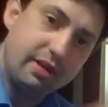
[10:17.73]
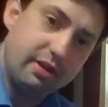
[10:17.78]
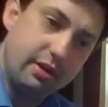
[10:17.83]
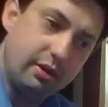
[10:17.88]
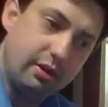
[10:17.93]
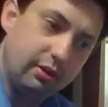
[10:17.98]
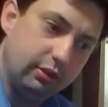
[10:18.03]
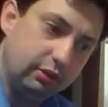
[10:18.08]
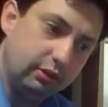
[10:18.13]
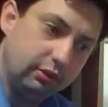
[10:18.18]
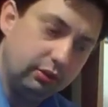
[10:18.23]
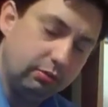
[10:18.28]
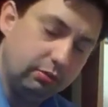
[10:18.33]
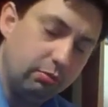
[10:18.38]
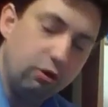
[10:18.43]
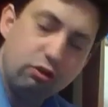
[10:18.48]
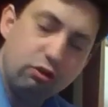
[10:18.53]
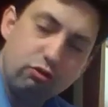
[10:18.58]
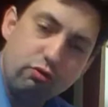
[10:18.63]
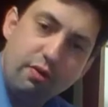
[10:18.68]

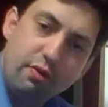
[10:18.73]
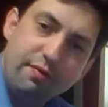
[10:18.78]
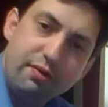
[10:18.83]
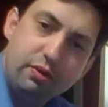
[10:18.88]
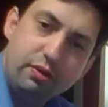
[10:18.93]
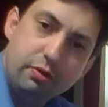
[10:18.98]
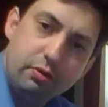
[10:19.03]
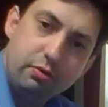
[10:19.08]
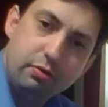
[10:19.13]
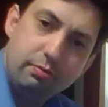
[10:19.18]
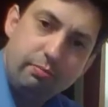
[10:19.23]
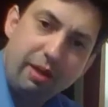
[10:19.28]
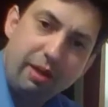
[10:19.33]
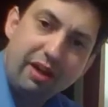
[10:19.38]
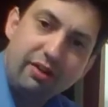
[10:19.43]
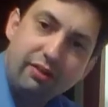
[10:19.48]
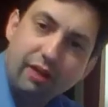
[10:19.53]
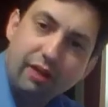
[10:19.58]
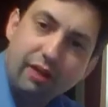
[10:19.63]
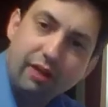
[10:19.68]
Because marginal revenue
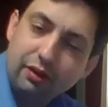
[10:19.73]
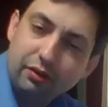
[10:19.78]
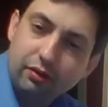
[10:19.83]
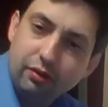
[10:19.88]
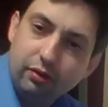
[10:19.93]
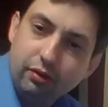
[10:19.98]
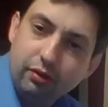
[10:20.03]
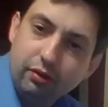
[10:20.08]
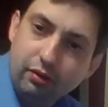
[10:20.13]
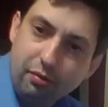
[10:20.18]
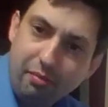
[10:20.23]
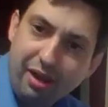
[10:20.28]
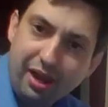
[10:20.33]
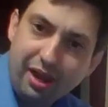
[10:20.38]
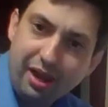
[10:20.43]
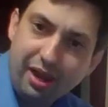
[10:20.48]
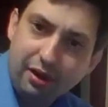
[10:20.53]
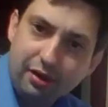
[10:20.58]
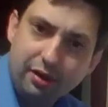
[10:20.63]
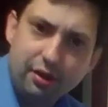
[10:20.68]
bisects
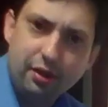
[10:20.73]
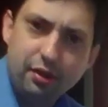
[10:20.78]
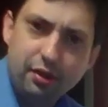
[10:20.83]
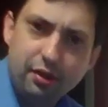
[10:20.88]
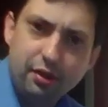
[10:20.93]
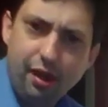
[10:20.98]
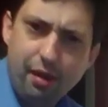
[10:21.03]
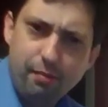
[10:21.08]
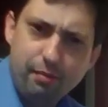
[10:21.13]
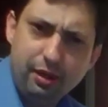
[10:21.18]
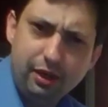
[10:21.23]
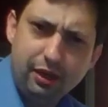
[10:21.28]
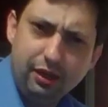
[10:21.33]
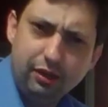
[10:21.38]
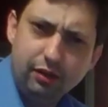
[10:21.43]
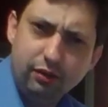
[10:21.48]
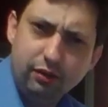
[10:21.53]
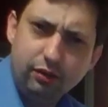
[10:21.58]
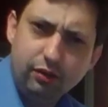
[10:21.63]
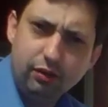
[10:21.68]
demand, that
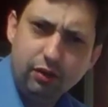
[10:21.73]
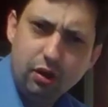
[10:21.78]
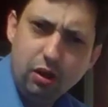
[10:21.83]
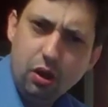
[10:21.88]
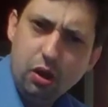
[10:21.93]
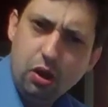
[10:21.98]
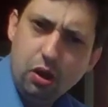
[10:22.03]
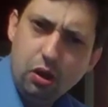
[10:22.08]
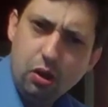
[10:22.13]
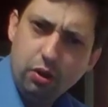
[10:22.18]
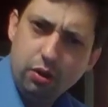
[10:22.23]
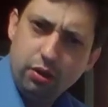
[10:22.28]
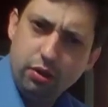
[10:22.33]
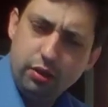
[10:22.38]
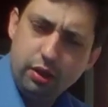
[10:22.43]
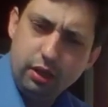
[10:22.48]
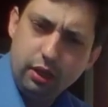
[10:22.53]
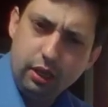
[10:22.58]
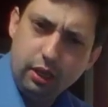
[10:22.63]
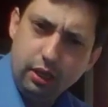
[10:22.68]
means
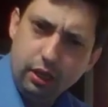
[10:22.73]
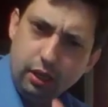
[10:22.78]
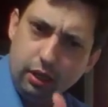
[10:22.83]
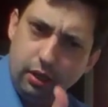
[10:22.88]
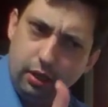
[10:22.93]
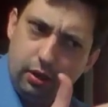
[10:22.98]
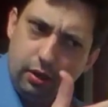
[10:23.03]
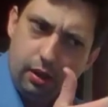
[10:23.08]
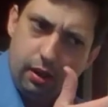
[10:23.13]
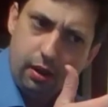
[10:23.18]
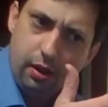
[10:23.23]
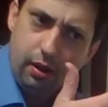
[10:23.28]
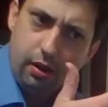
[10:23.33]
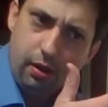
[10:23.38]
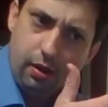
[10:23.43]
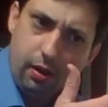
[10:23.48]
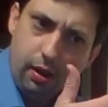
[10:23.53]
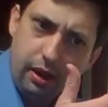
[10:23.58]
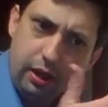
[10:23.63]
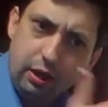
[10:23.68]
the
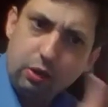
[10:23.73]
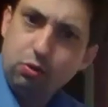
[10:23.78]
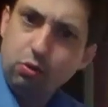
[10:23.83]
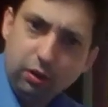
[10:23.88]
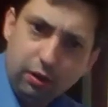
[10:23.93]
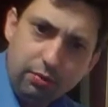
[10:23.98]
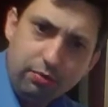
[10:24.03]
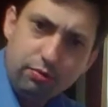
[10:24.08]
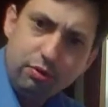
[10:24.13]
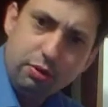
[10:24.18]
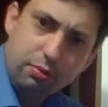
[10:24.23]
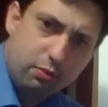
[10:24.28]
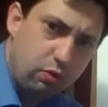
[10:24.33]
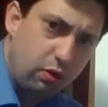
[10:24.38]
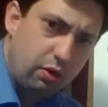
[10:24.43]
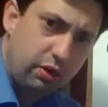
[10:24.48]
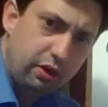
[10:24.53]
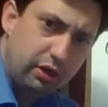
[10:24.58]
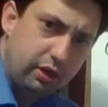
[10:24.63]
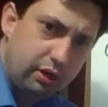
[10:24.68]

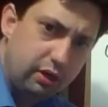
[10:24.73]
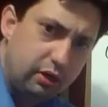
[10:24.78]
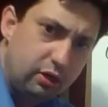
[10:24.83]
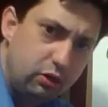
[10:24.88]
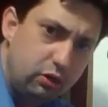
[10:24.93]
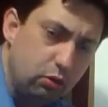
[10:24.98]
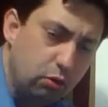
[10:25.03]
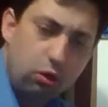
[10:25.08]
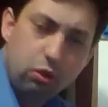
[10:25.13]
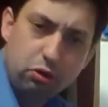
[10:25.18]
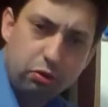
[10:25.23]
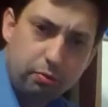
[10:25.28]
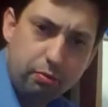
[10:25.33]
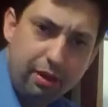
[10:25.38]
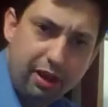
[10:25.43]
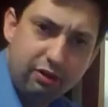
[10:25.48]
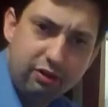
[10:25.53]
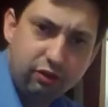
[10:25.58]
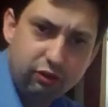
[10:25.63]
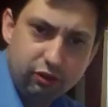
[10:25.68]
equilibrium quantity no
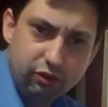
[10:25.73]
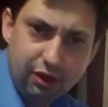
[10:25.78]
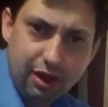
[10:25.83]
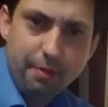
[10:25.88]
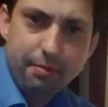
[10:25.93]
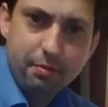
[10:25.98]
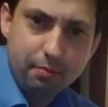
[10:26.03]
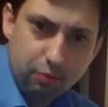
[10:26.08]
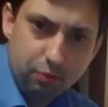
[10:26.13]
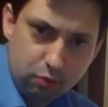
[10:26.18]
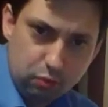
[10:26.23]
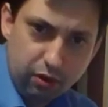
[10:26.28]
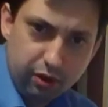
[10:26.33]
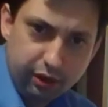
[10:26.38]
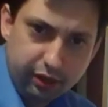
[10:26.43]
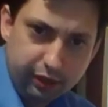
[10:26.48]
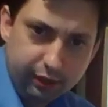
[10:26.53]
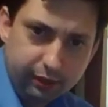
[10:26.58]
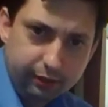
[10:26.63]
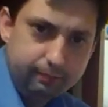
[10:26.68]
longer matches the optimal
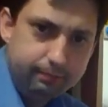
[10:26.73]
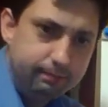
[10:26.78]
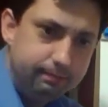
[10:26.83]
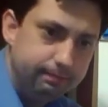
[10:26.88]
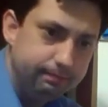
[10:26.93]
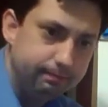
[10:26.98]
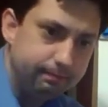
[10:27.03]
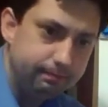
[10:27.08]
quantity.